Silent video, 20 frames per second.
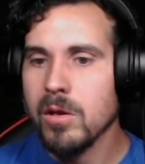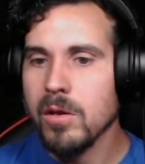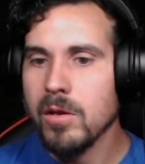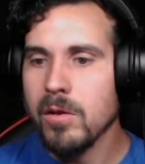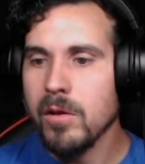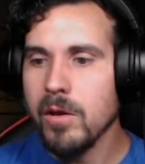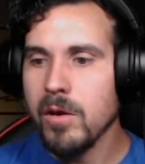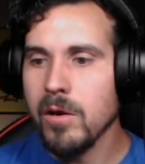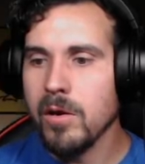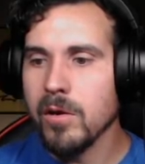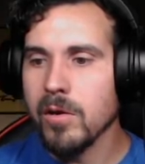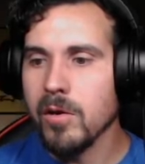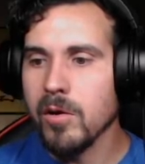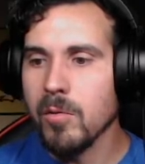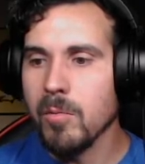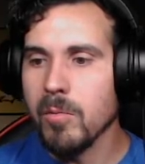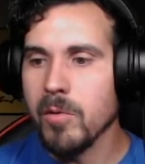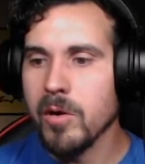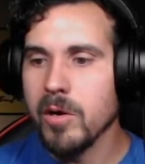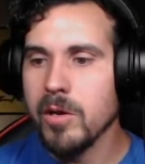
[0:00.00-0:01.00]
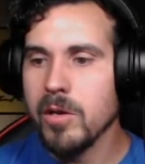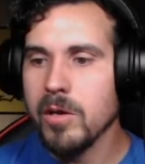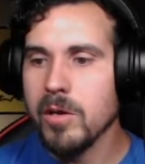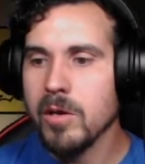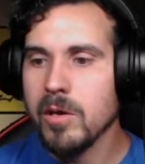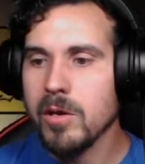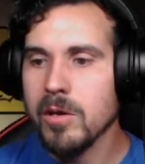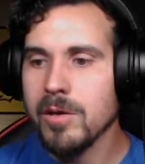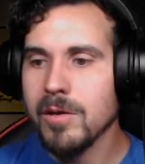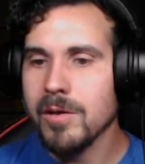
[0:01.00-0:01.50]
there you go, bud.
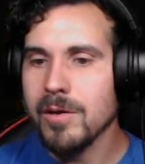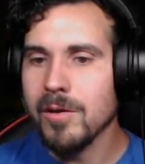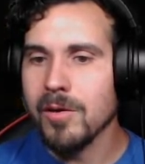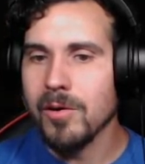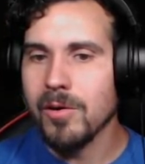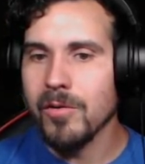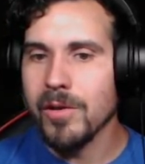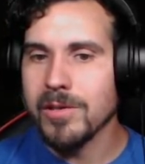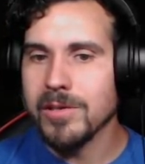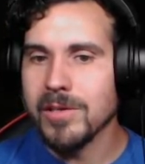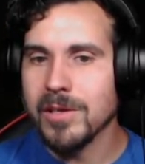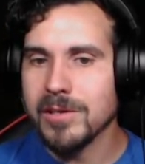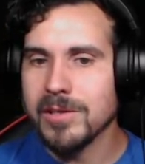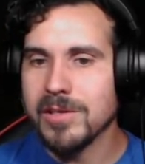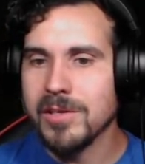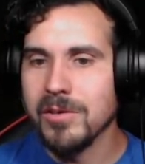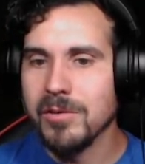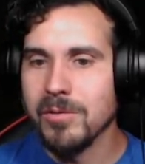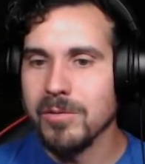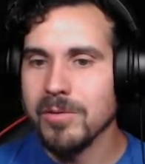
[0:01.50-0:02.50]
Oh, that duck's cute.